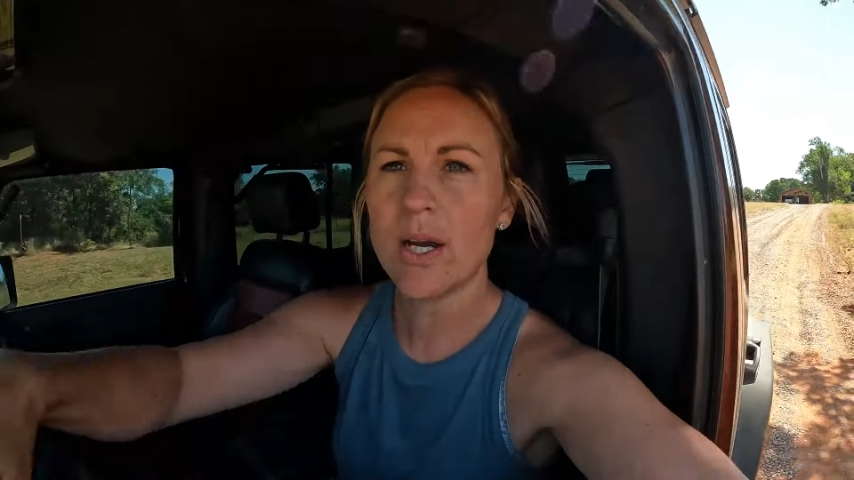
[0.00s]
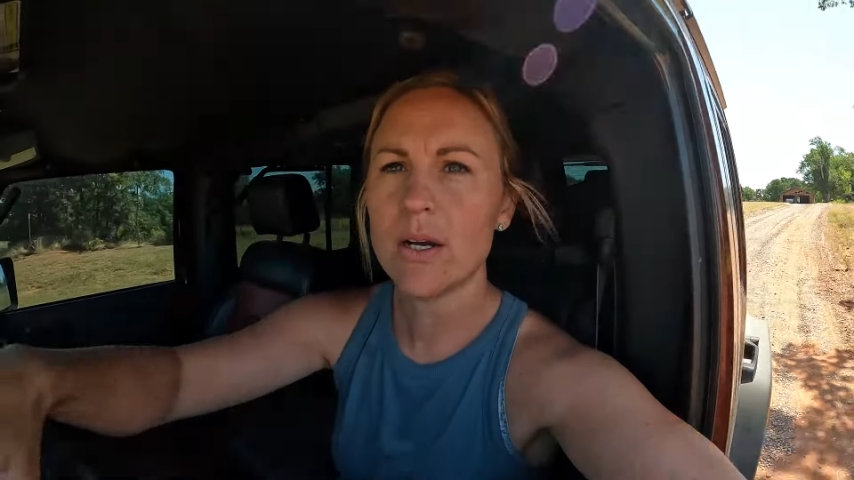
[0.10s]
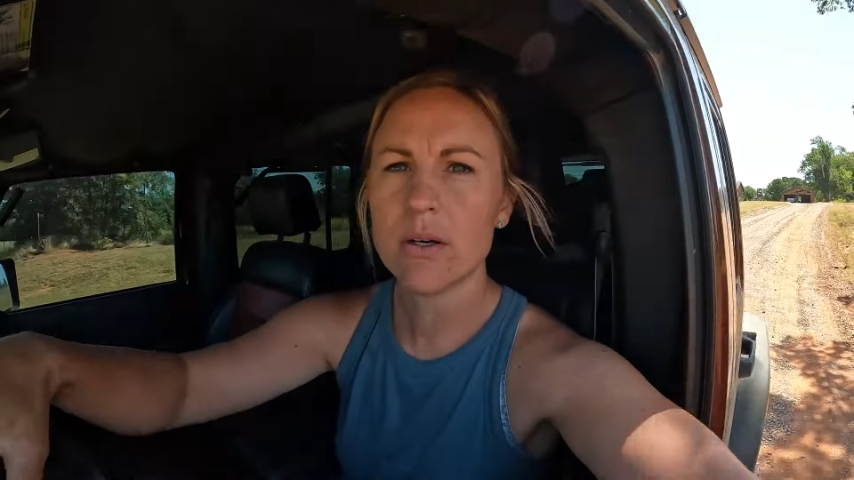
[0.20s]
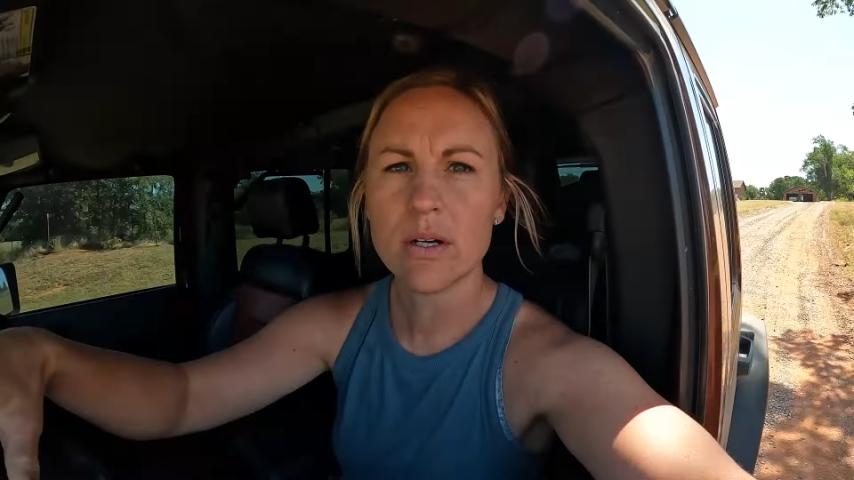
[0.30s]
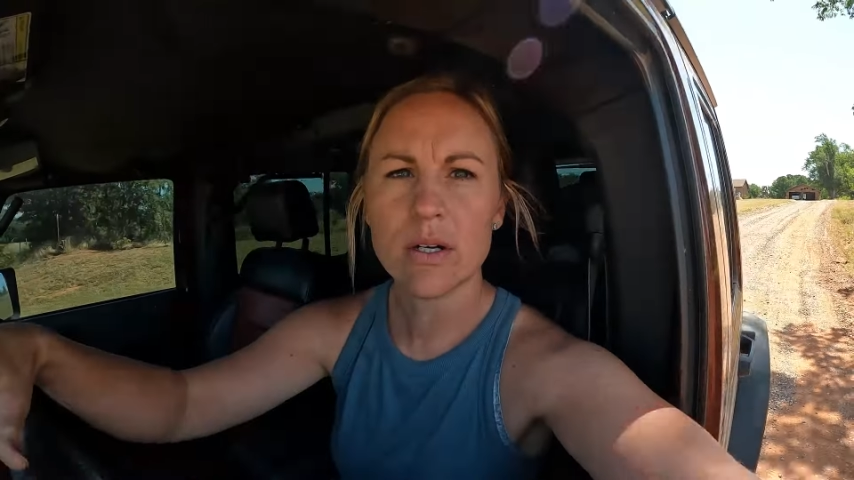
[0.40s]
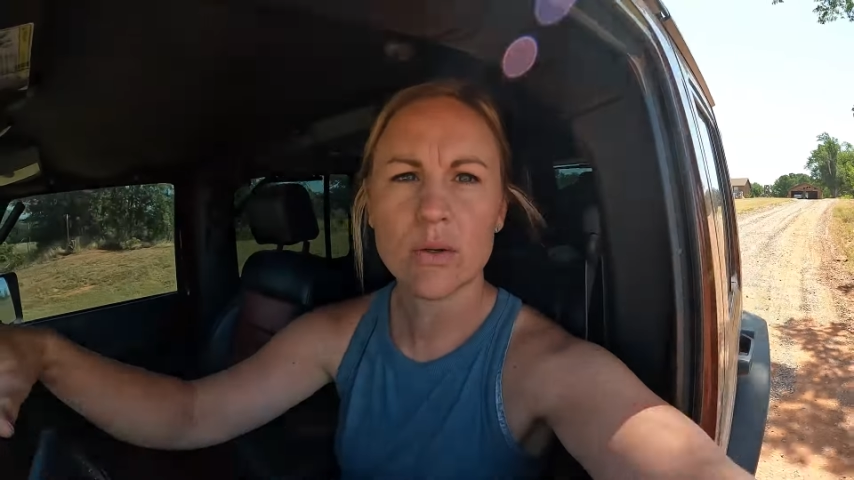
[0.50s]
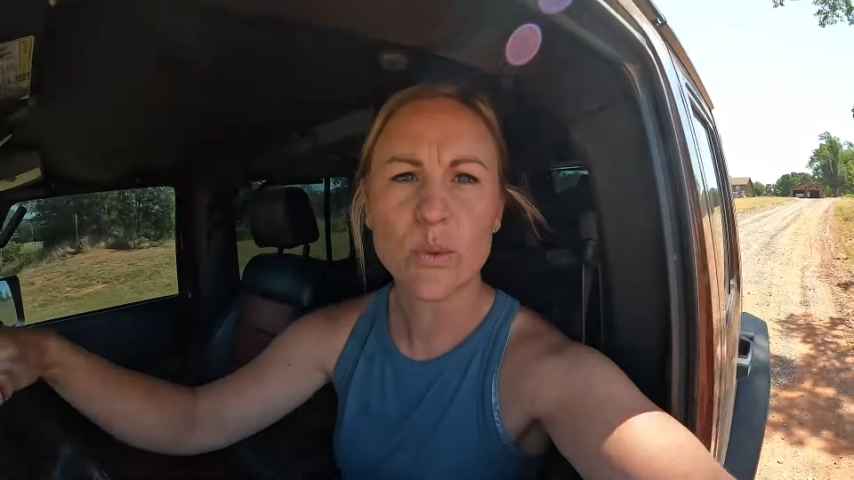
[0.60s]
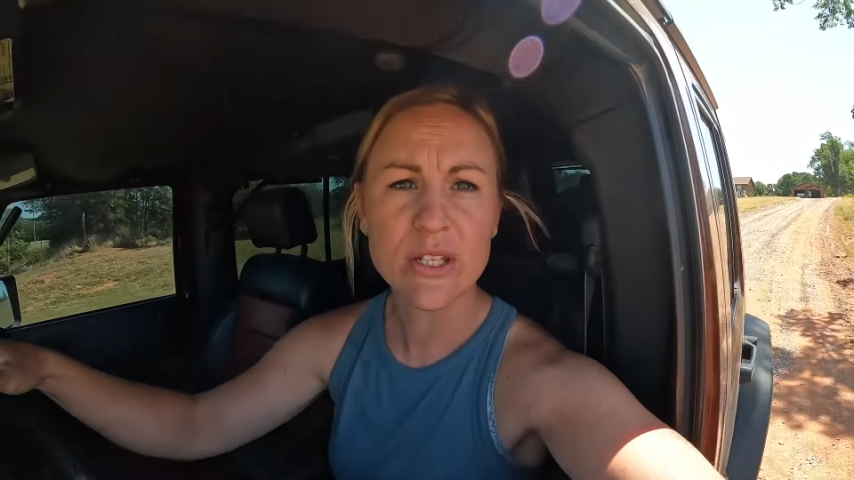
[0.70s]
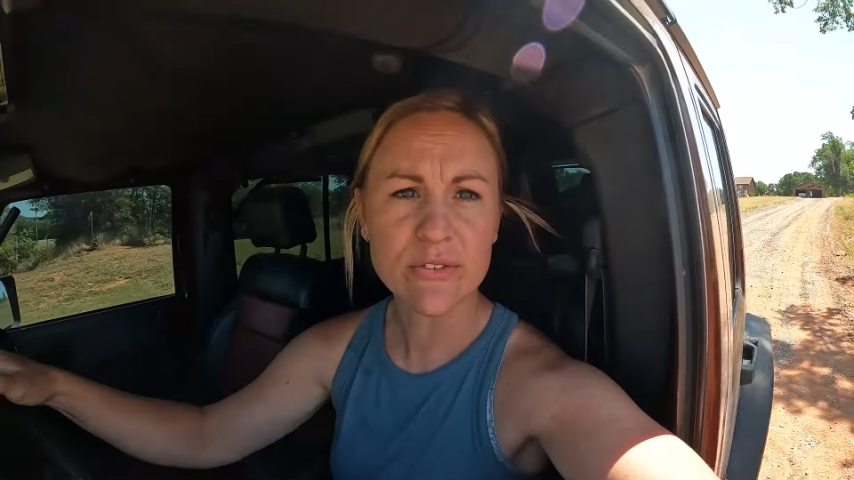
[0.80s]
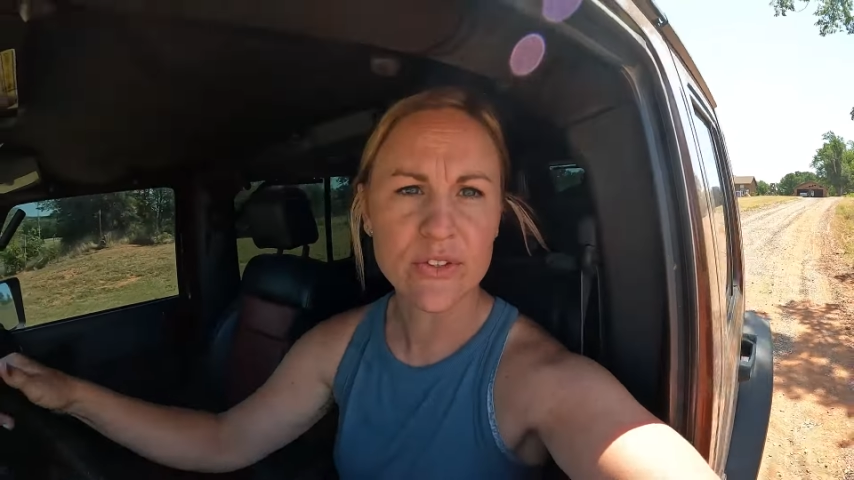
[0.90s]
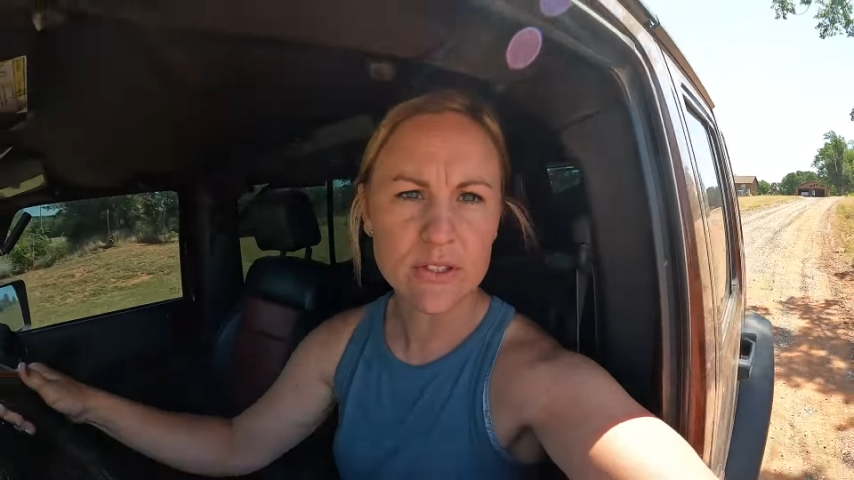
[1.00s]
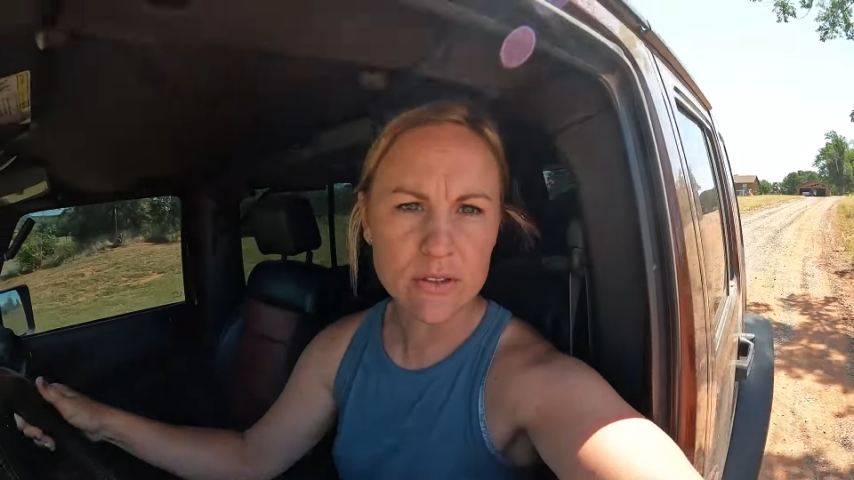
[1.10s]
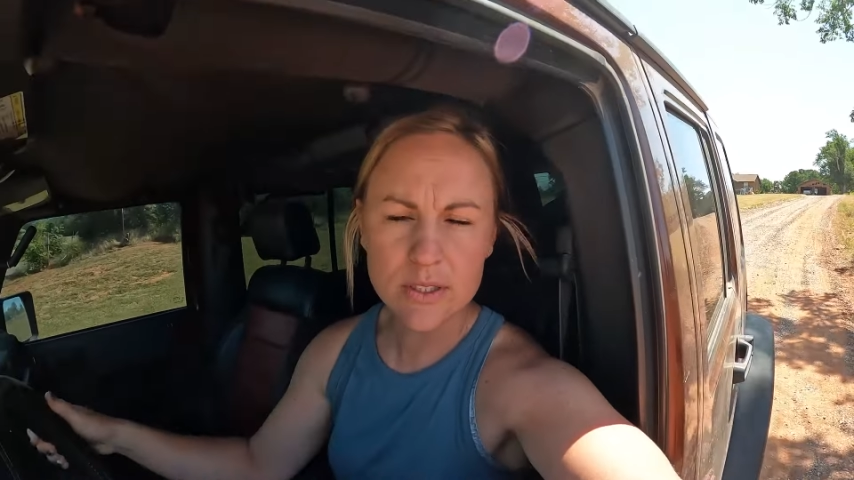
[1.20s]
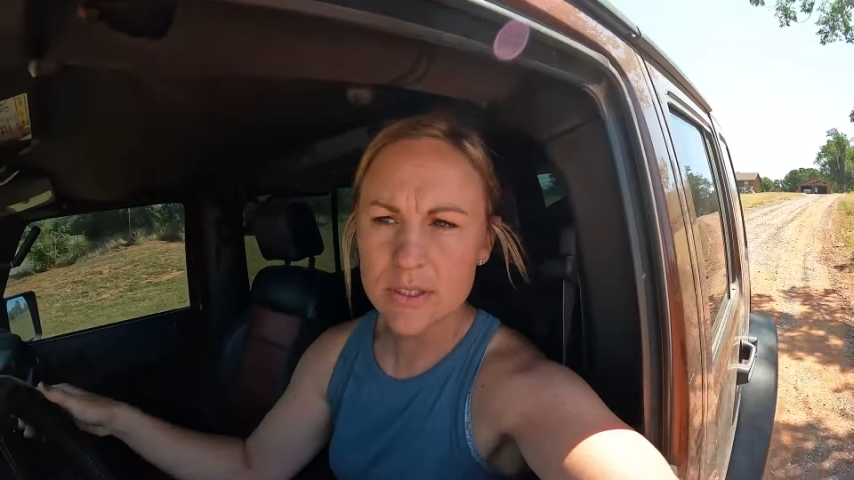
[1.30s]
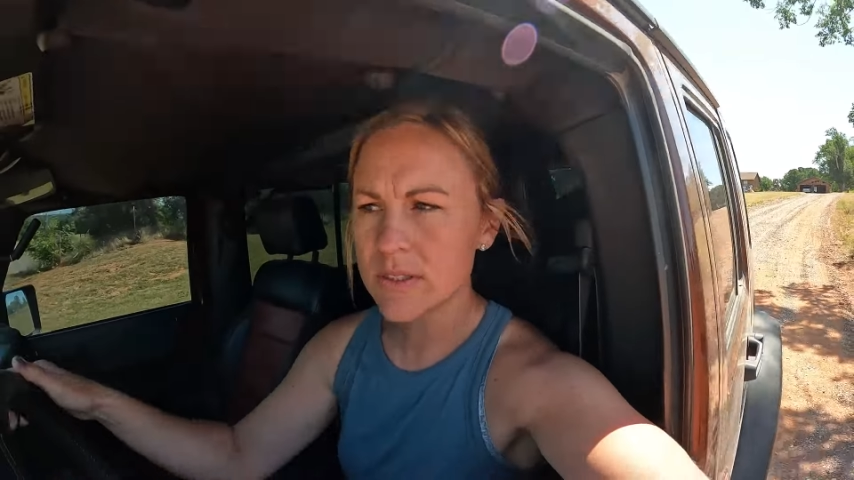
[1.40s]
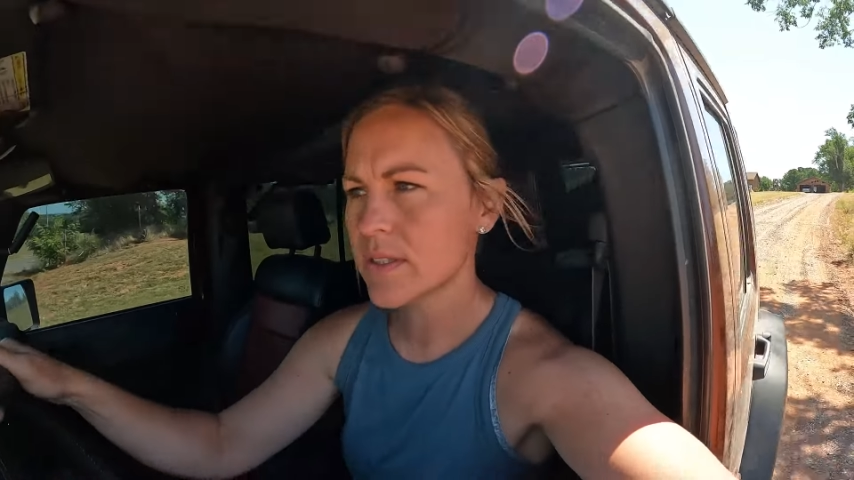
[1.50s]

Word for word: our wheat field